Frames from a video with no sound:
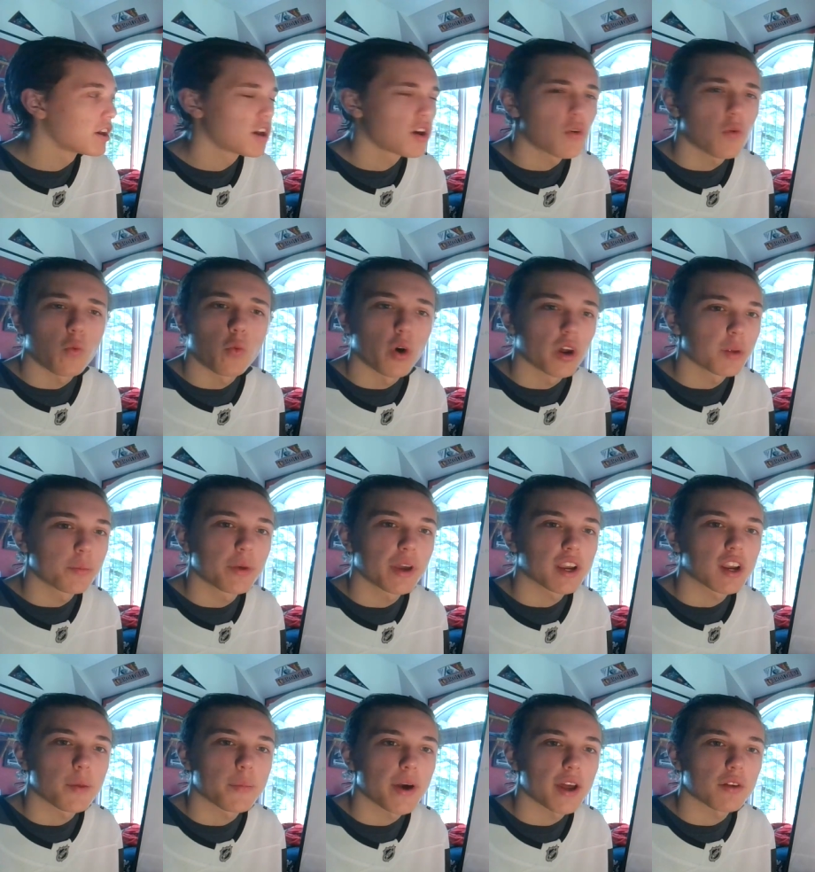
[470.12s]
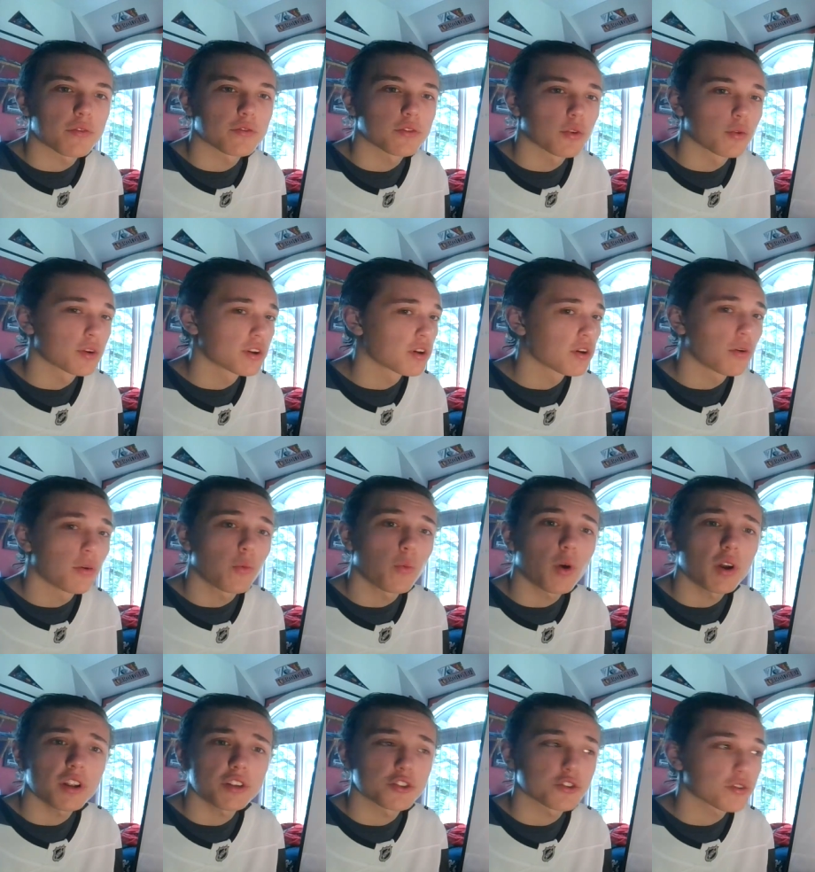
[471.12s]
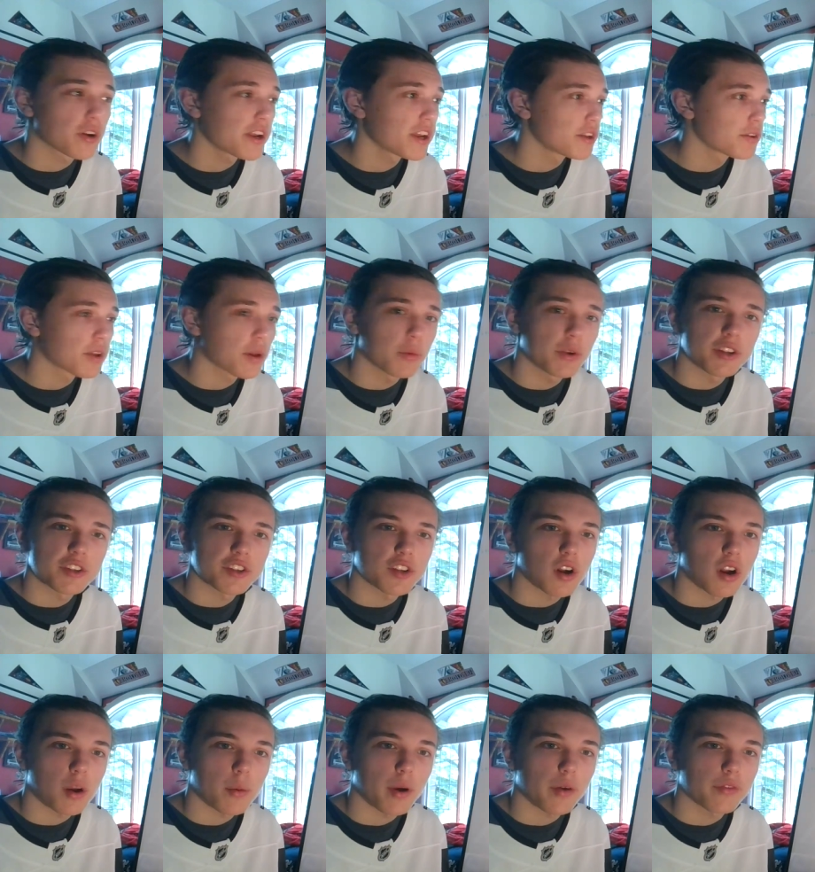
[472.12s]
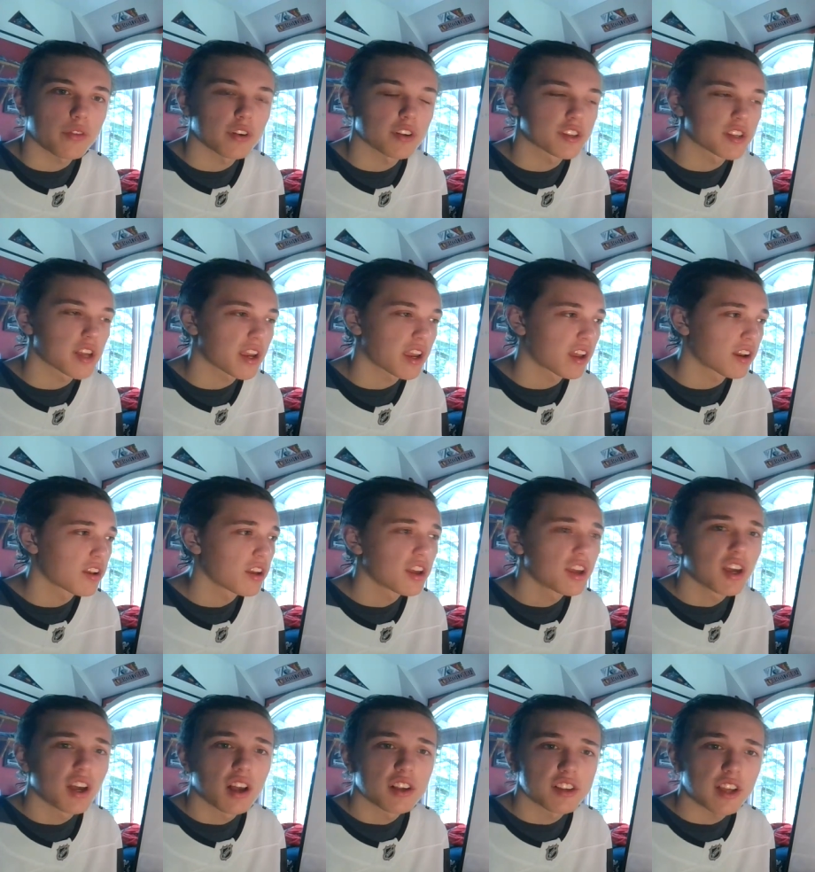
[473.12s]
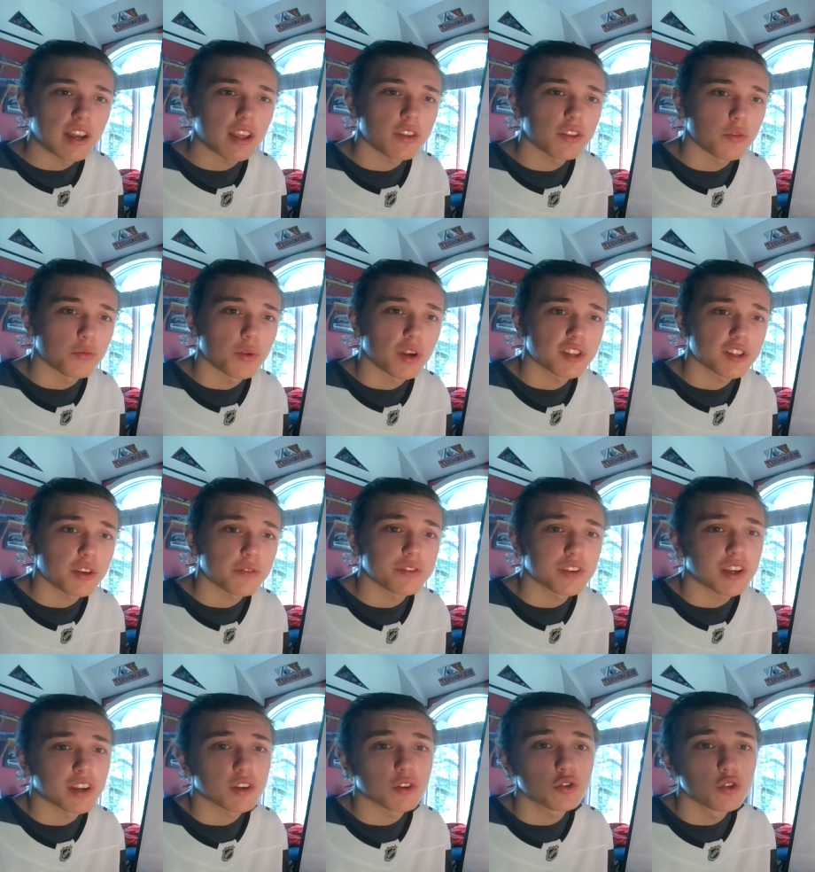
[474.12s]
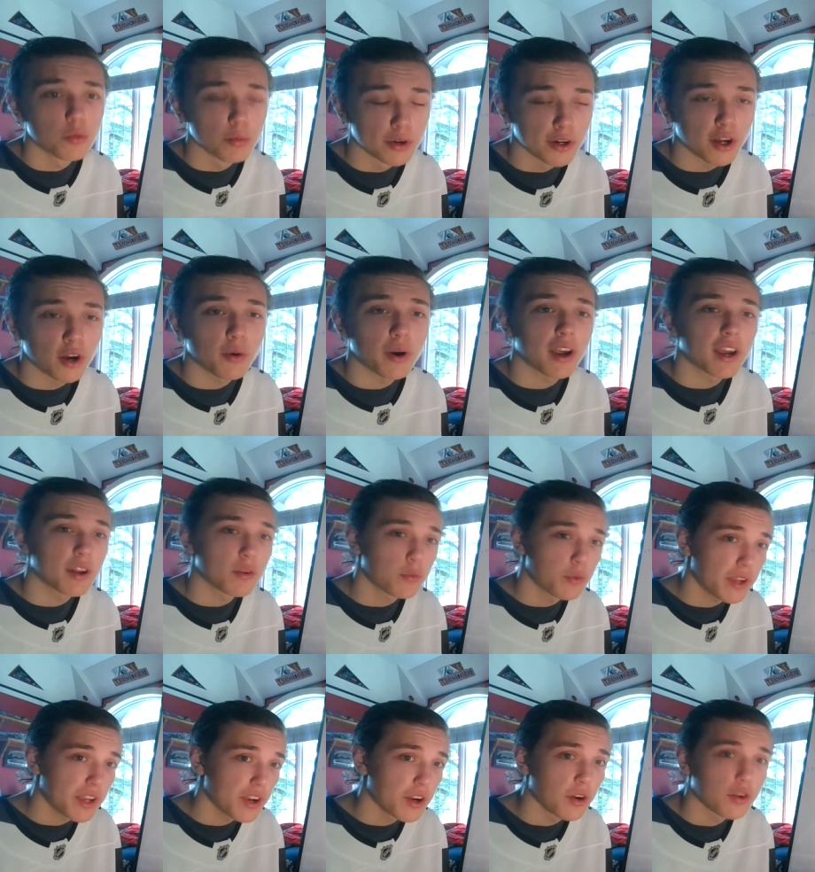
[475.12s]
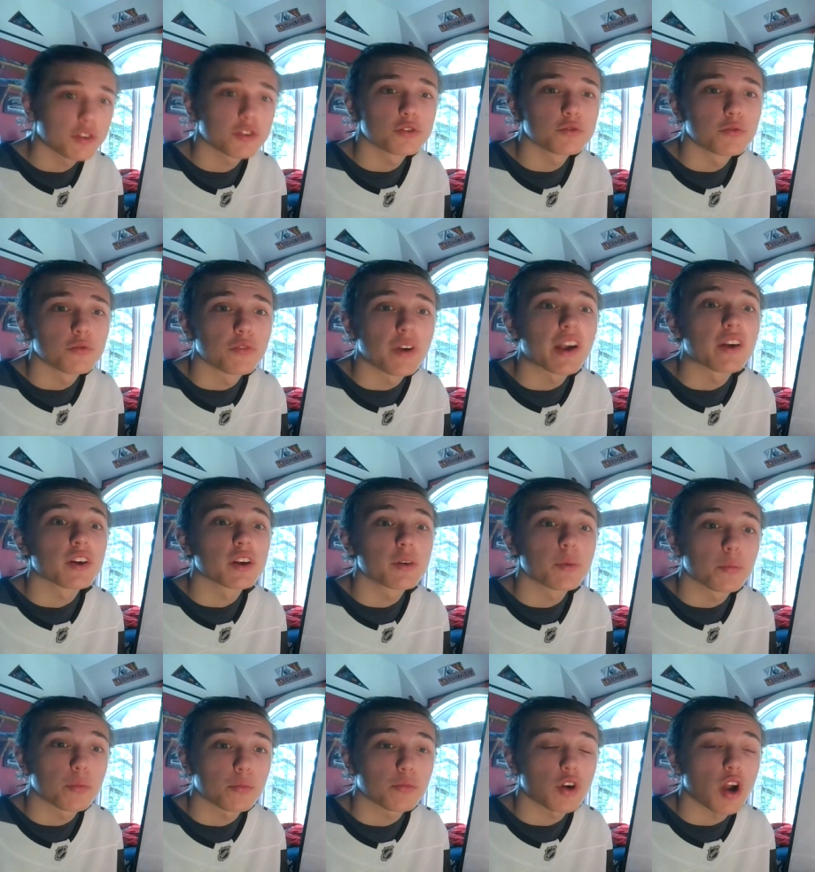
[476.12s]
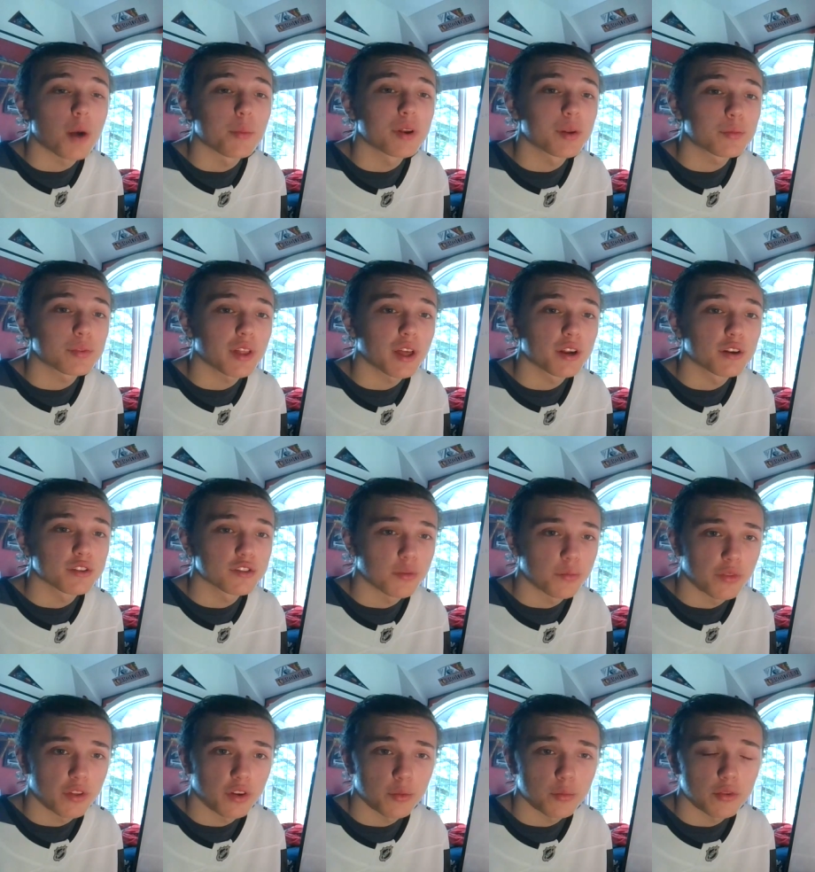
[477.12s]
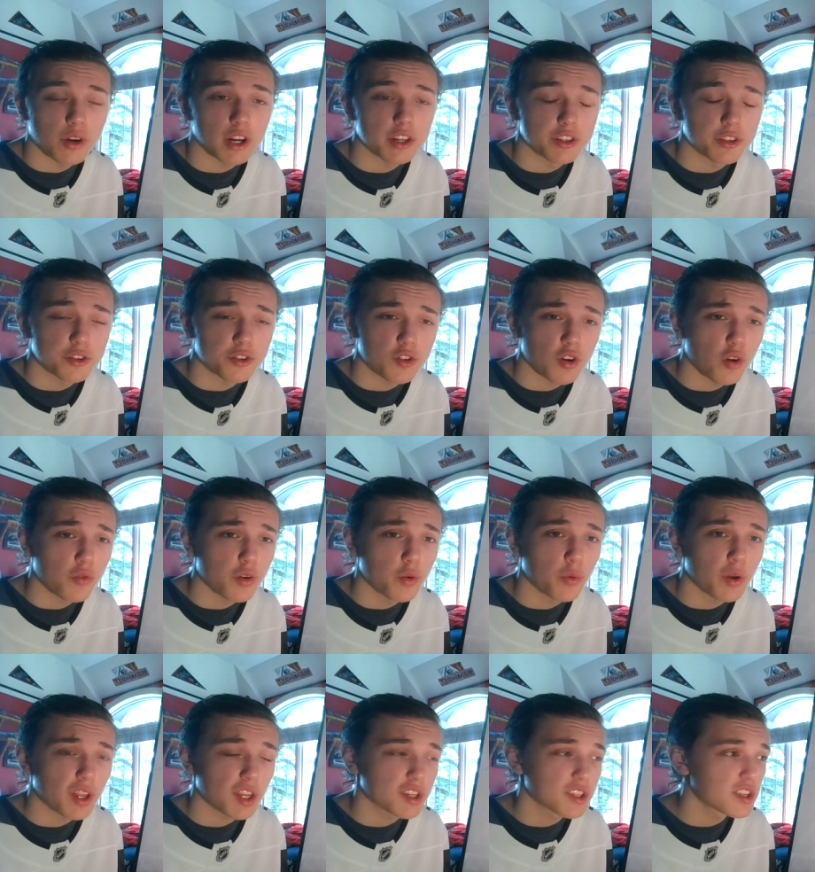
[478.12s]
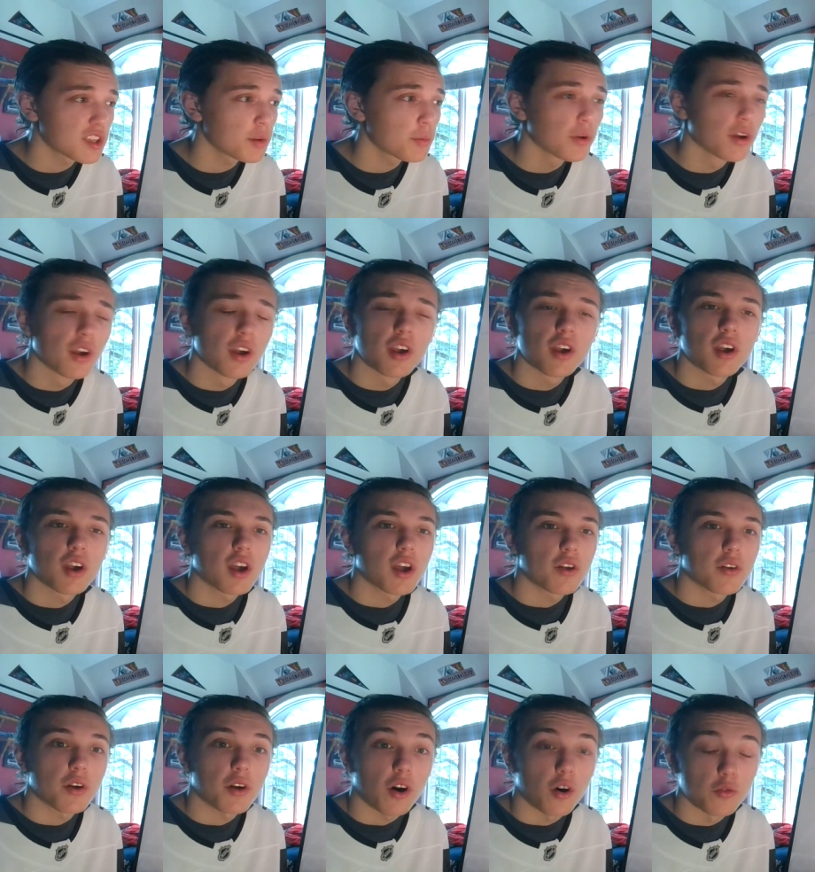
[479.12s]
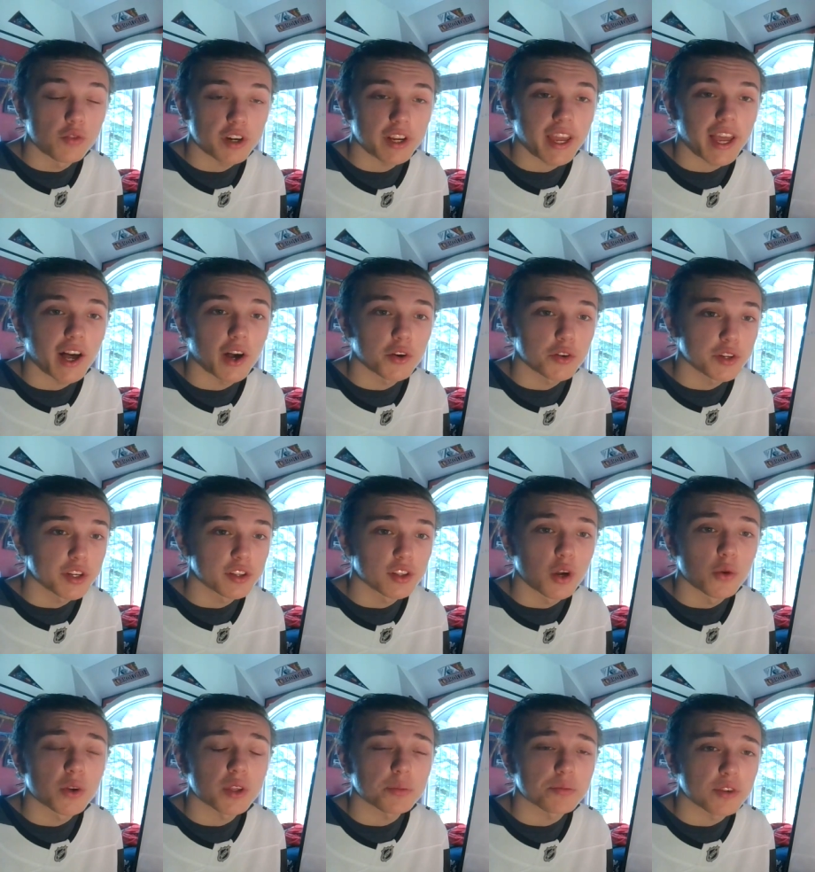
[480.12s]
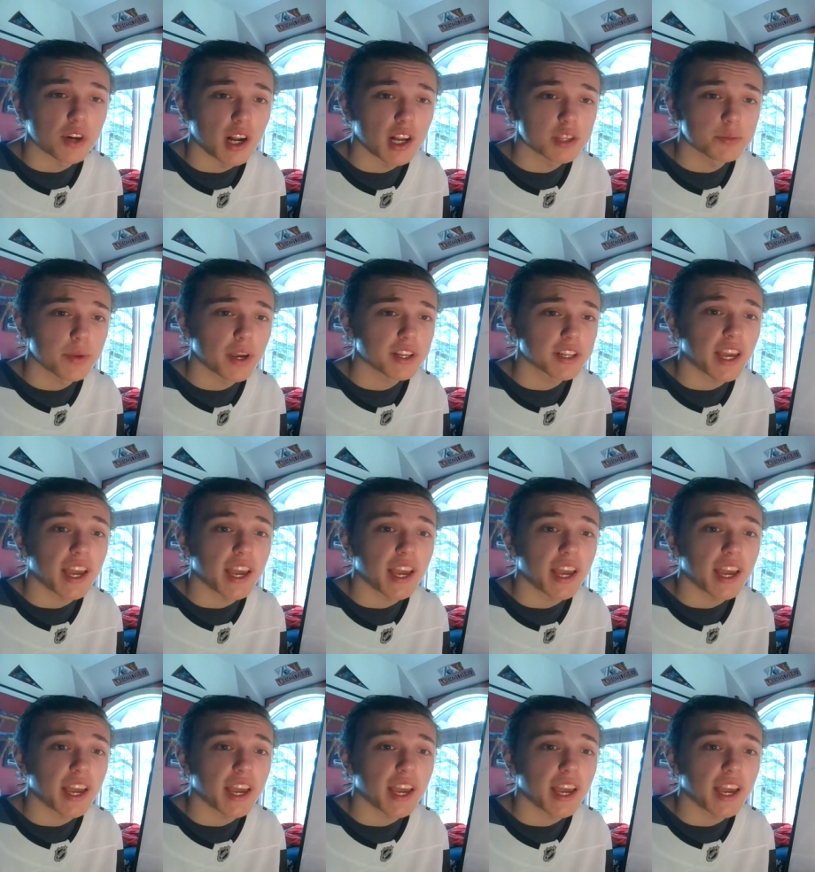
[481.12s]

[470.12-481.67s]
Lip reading: What a pickup out of Florida. What a trade can we just talk about for a second. The risk of sending Huberdeau and Weegar, 2 very prominent players from their President's Trophy winning team, over to Calgary, along with a prospect